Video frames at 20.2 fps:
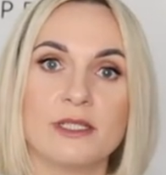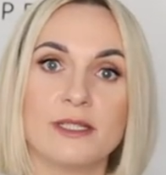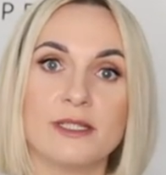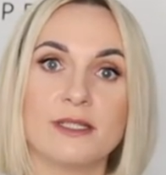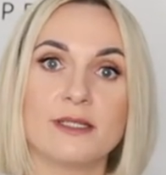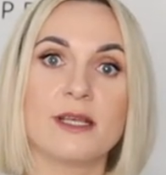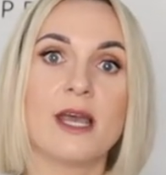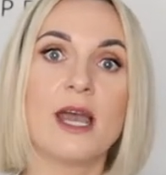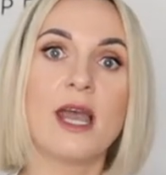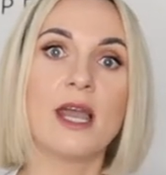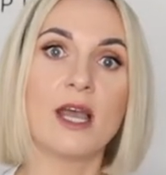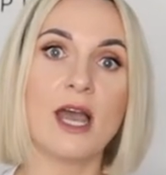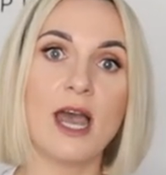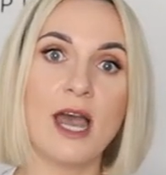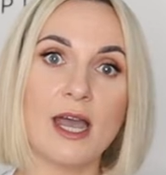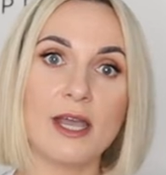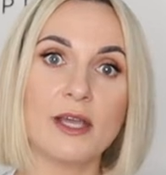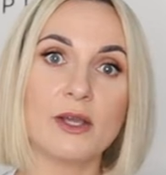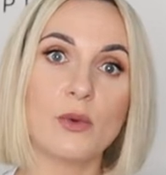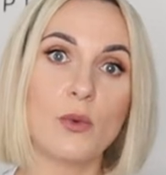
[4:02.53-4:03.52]
this
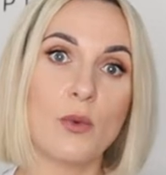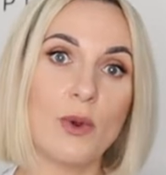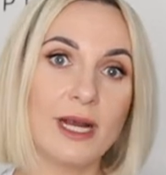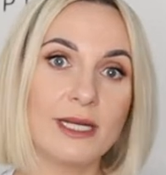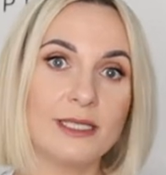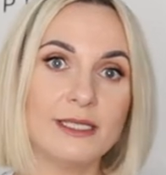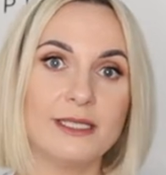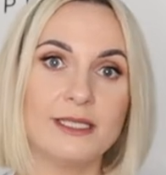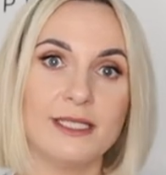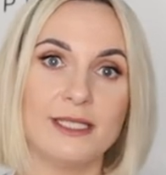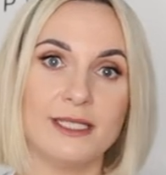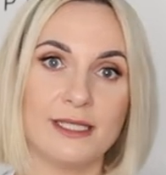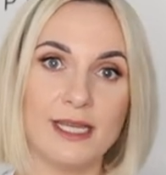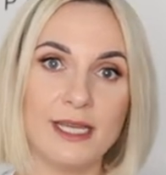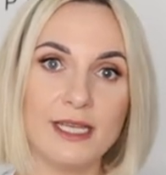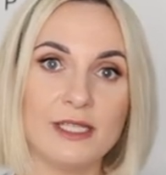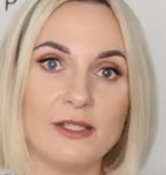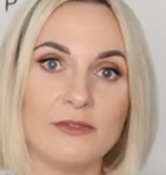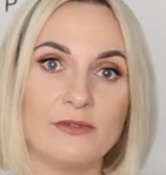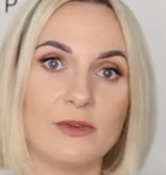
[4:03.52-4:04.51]
high quality
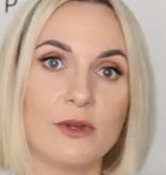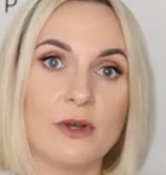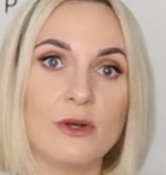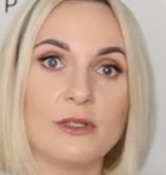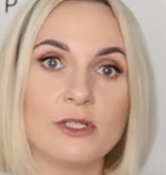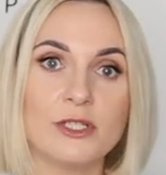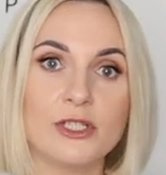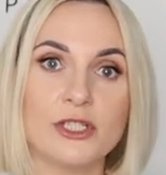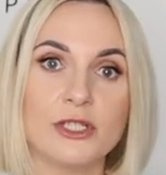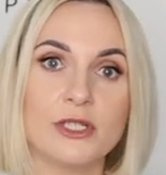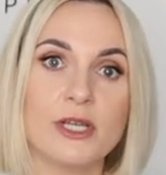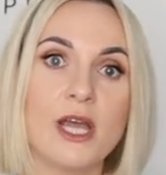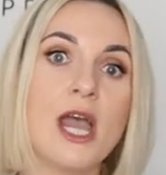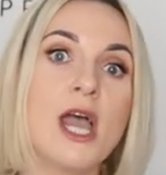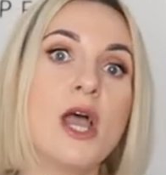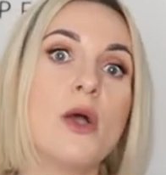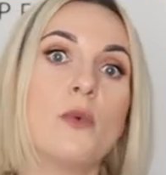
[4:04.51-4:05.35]
native collagen